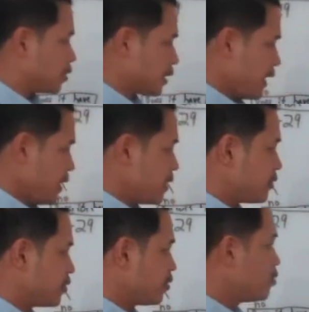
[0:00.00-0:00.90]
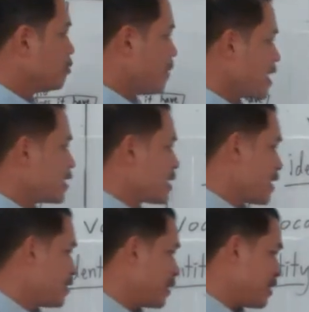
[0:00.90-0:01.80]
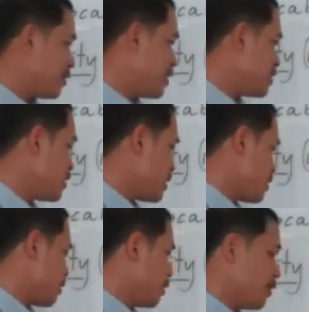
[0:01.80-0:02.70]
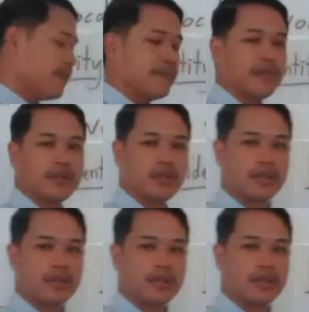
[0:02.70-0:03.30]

Okay, it's to make an identity of.